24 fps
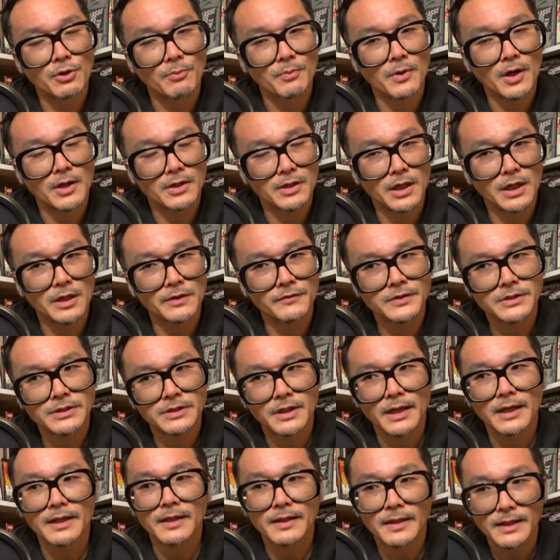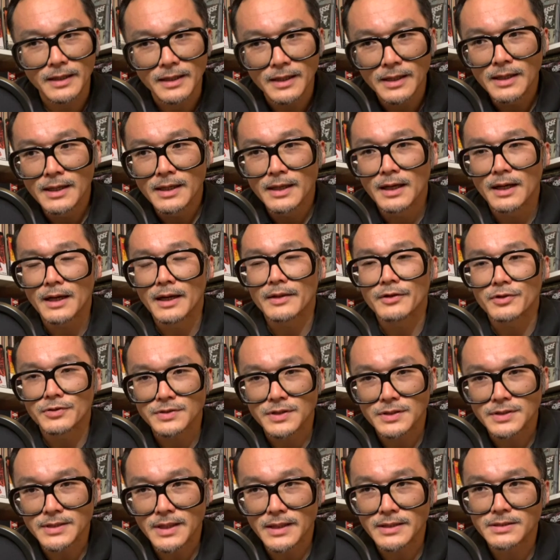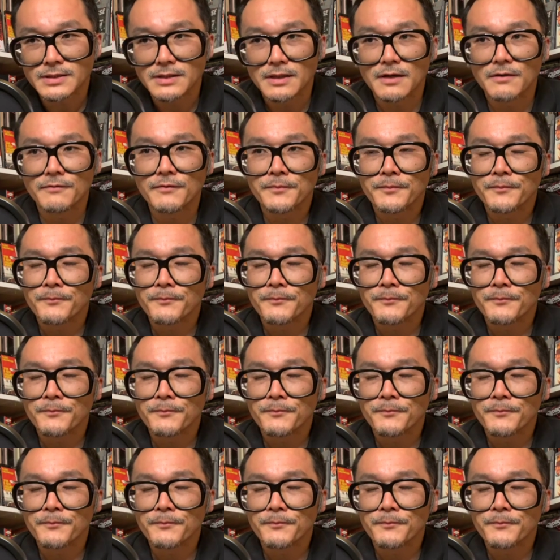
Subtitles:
Bogdanovich line. I think there's a sense of